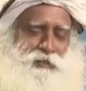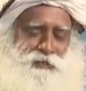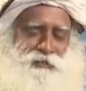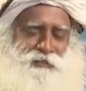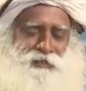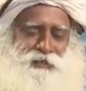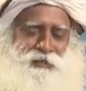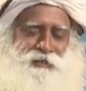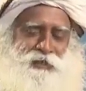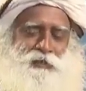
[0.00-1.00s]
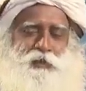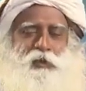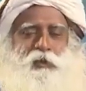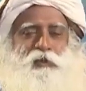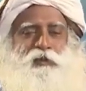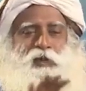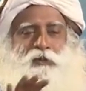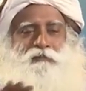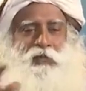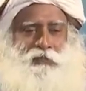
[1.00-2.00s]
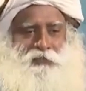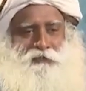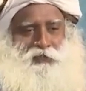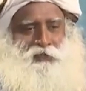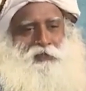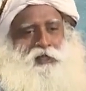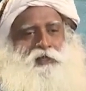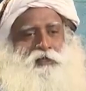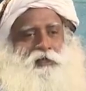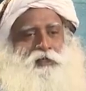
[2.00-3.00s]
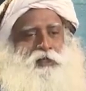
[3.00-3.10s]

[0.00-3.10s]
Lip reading: this, there's a whole lot of activity created